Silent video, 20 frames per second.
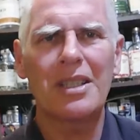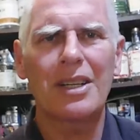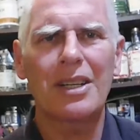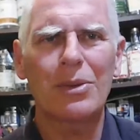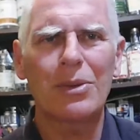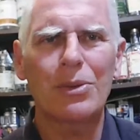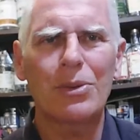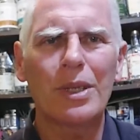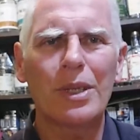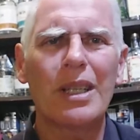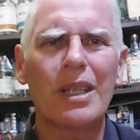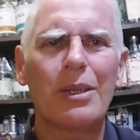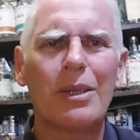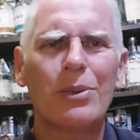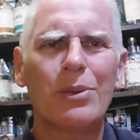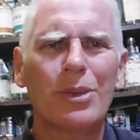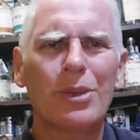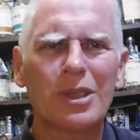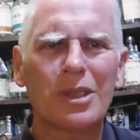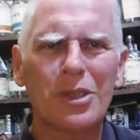I really
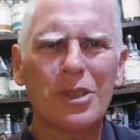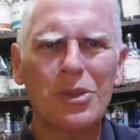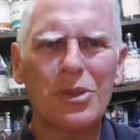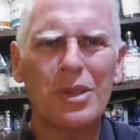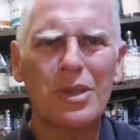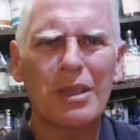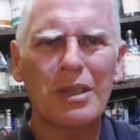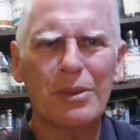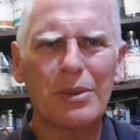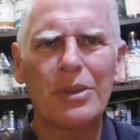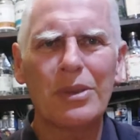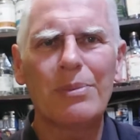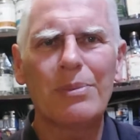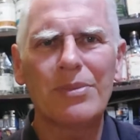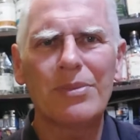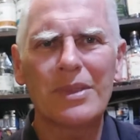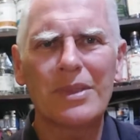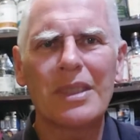want to travel.